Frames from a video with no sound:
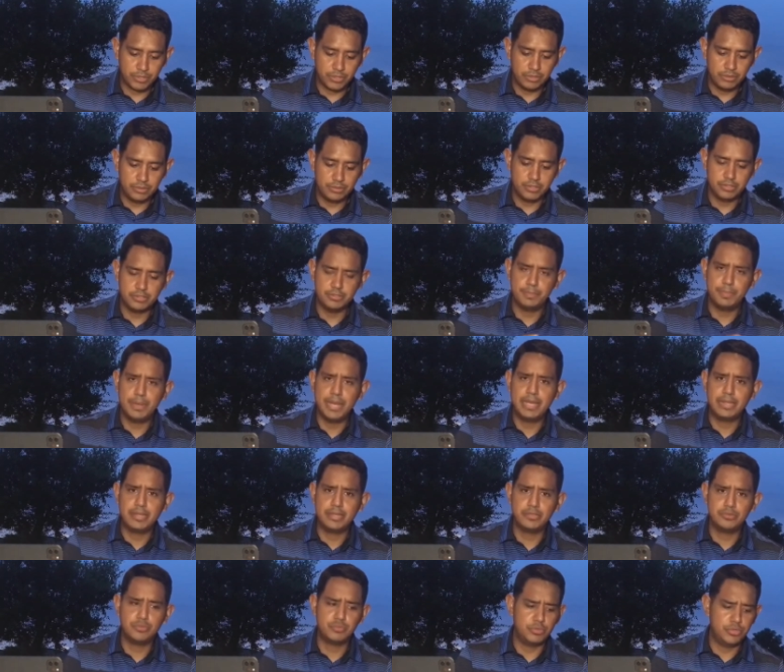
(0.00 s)
there's a
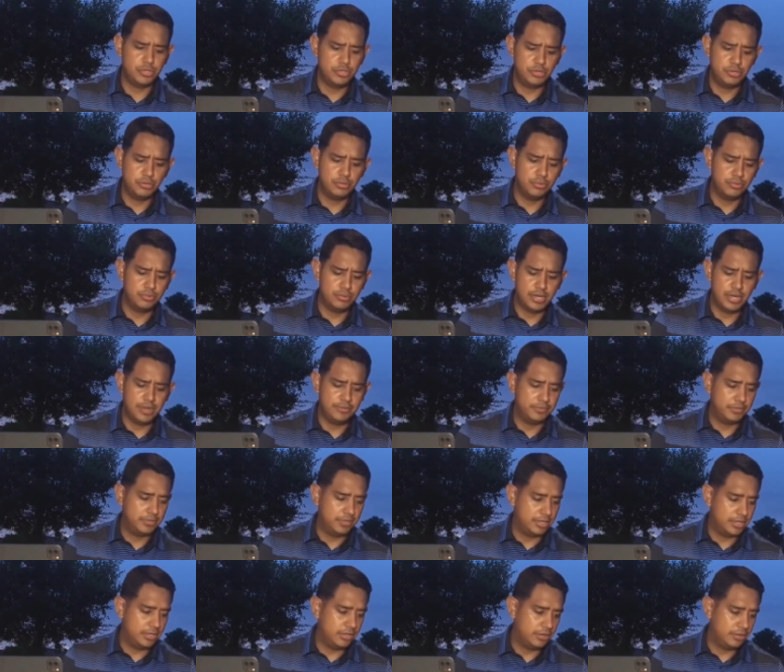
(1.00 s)
package where you don't have to
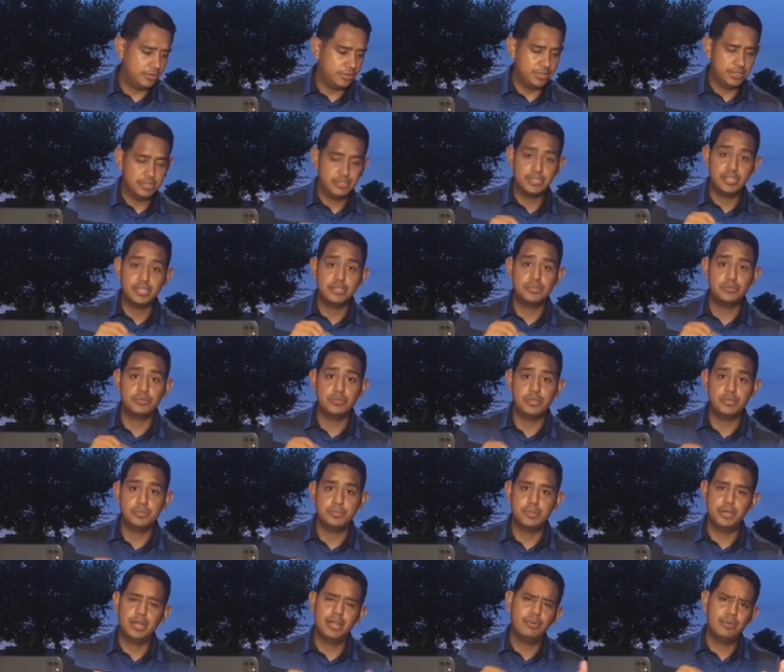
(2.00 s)
get all the accessories,
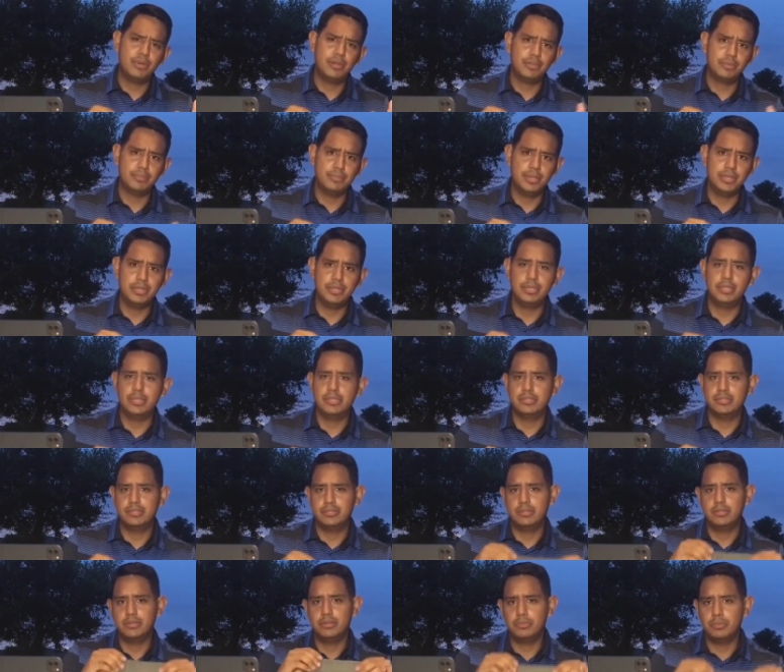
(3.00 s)
but I recommend it. It's a
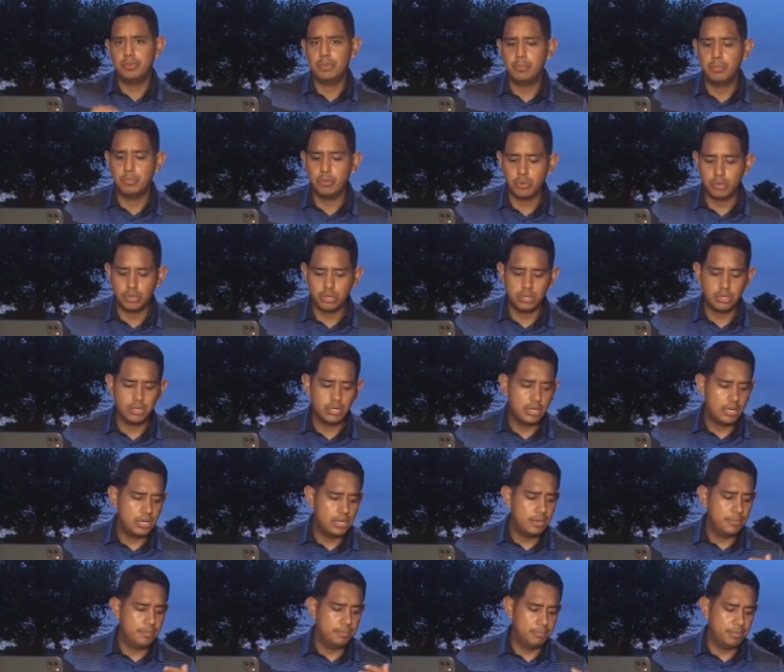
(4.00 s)
little bit more,
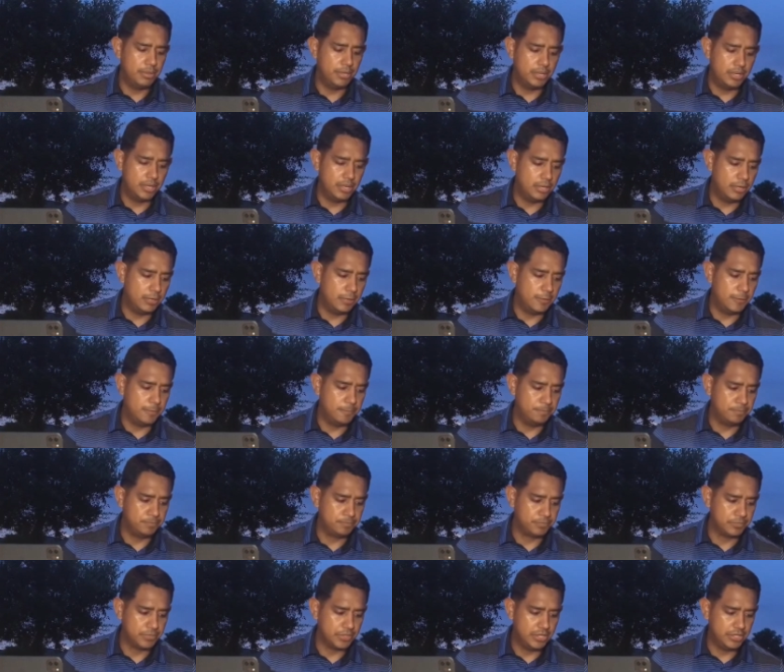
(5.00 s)
but um,
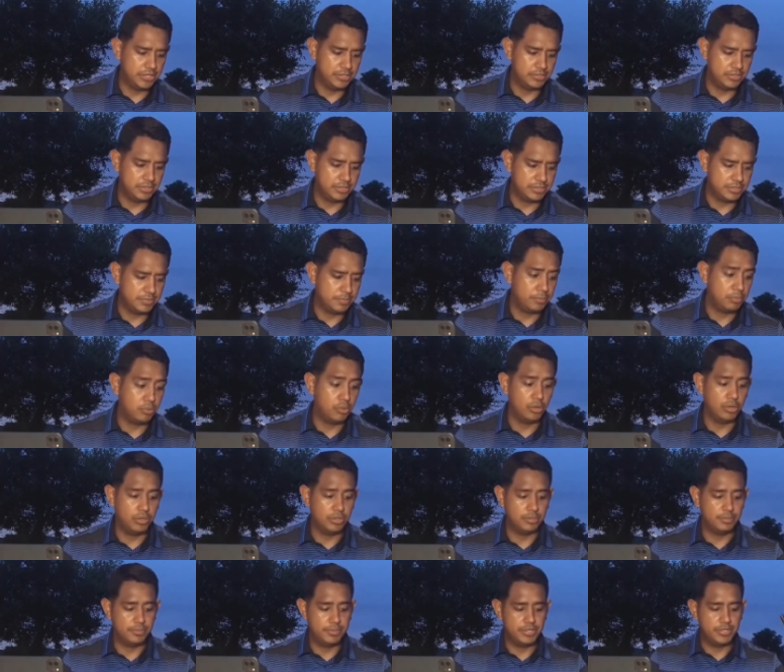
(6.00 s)
it's, it's
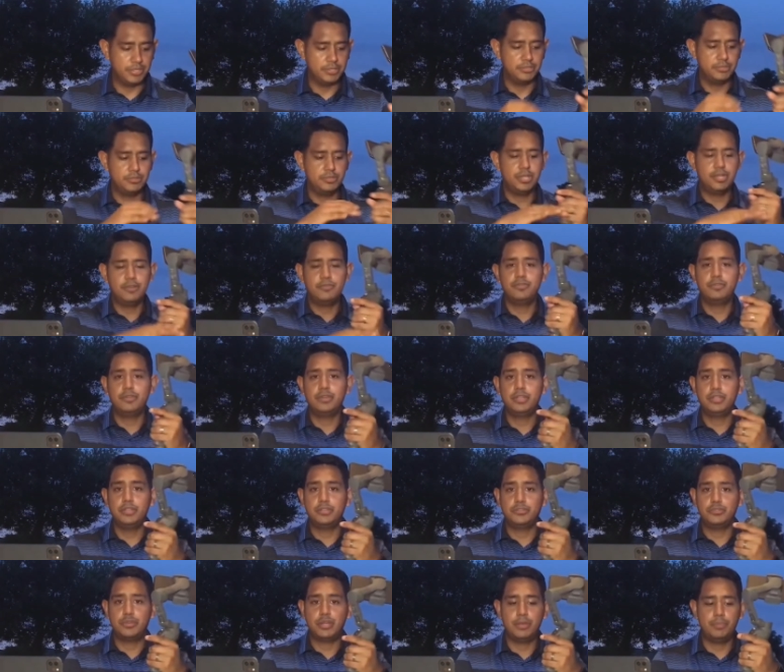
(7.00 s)
important because you definitely need a
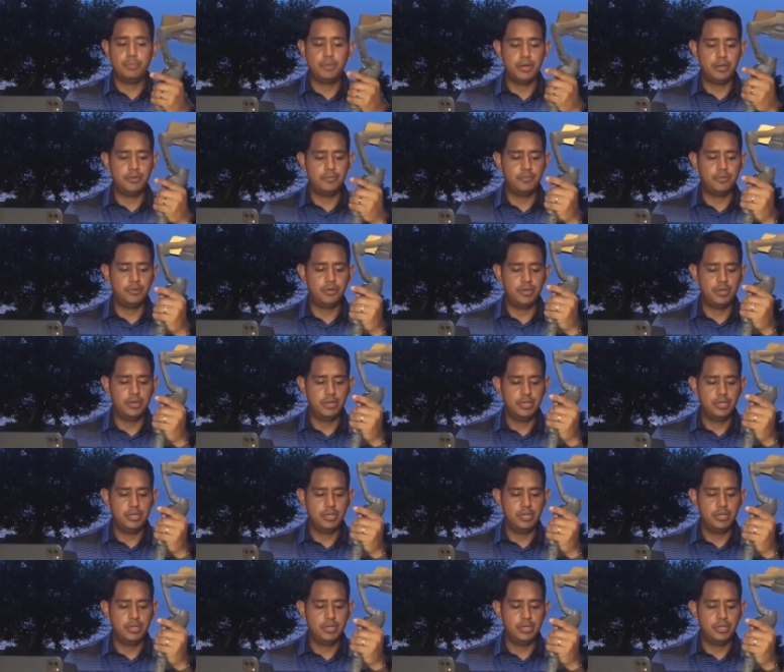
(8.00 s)
tripod for it.